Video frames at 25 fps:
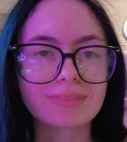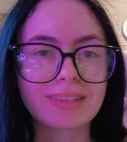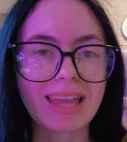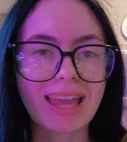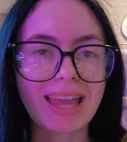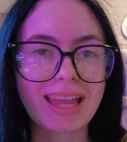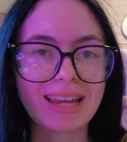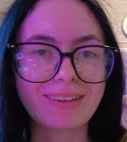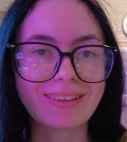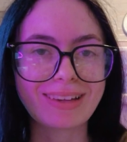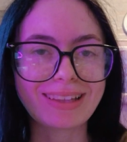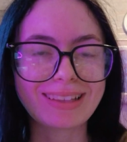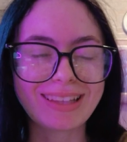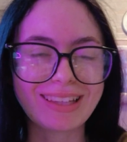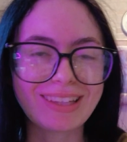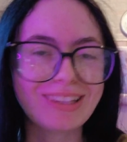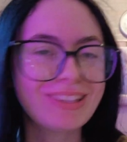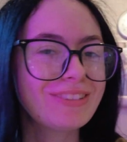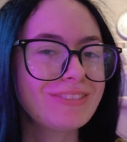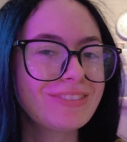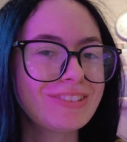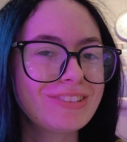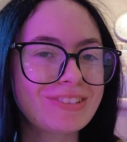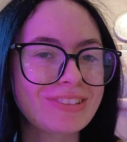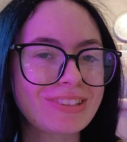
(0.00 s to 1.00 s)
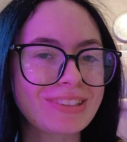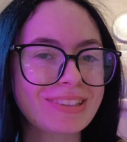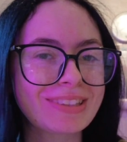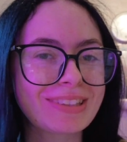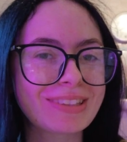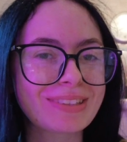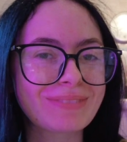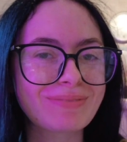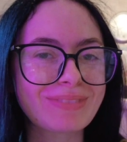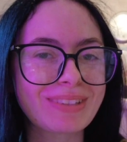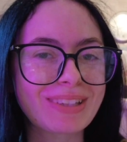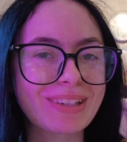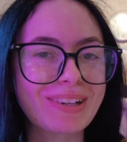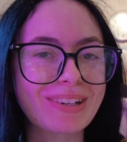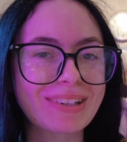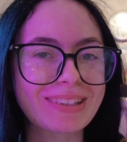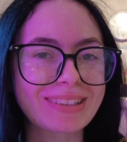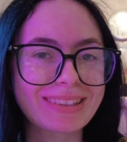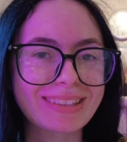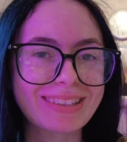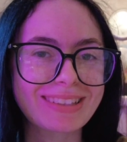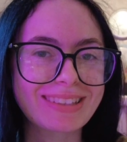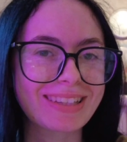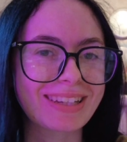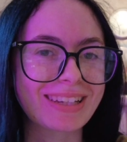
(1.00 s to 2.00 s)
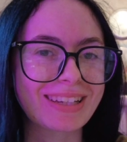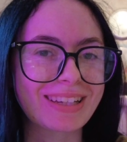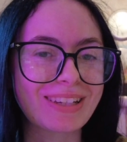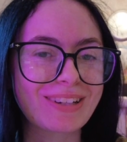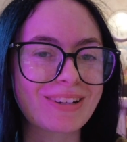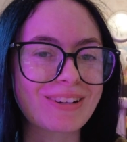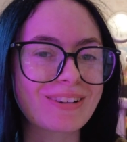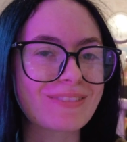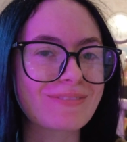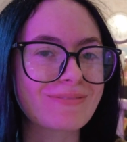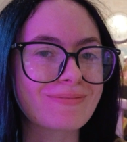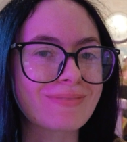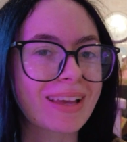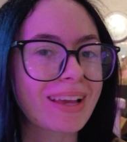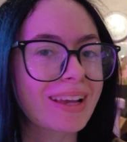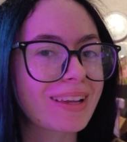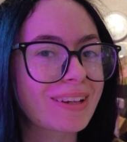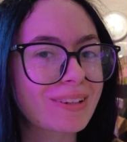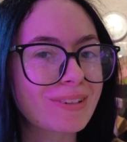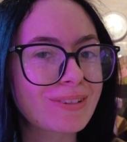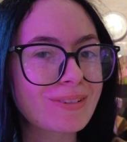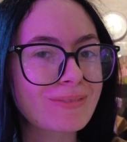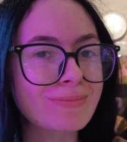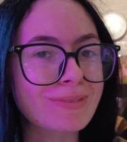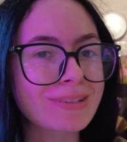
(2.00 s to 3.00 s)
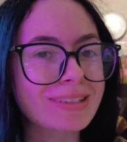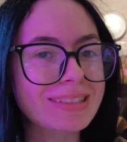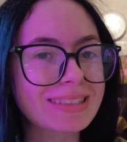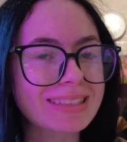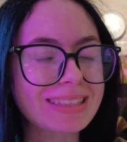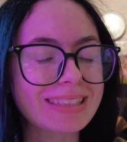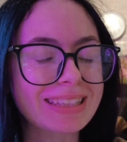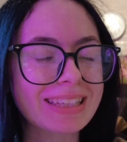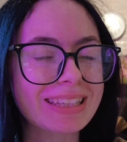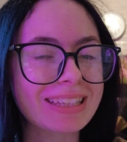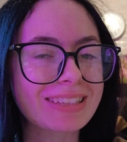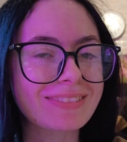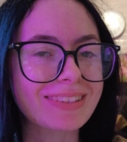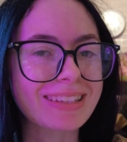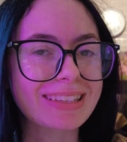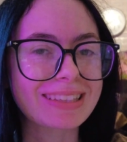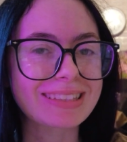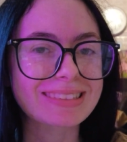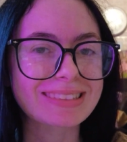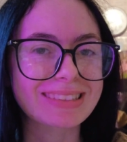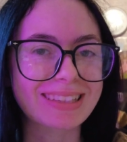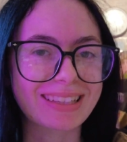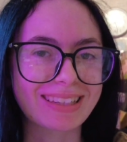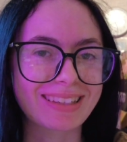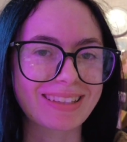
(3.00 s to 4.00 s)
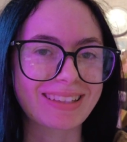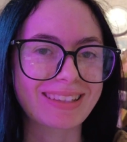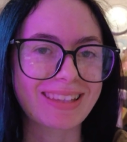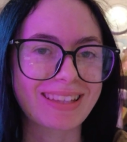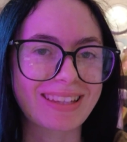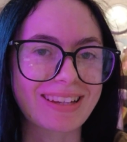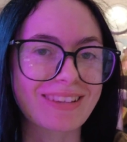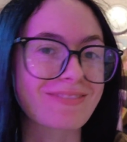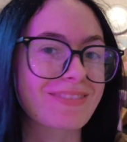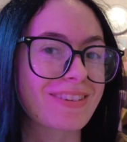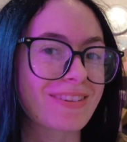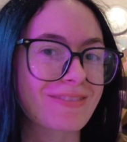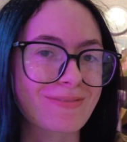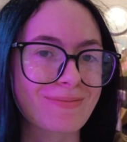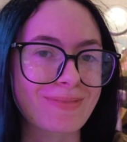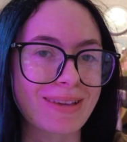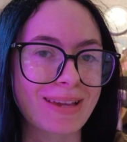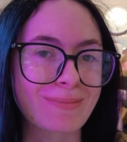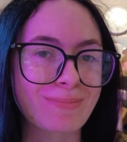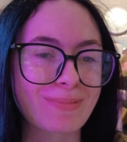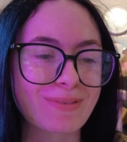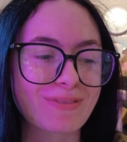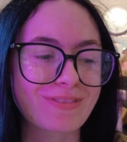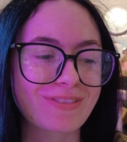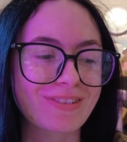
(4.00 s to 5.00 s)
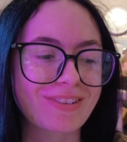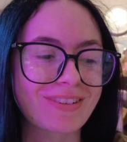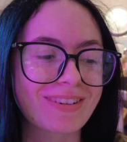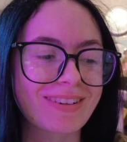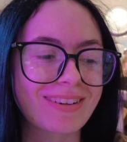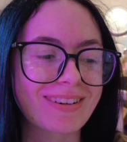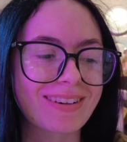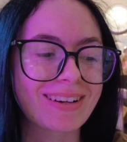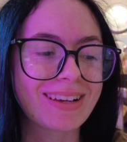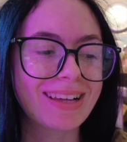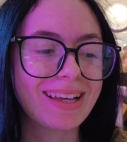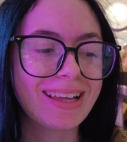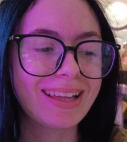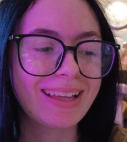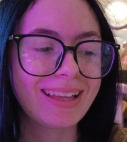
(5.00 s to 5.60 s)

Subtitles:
Anyway, thank you for joining me on the journey of making a new book sleeve in a style that I've never made before.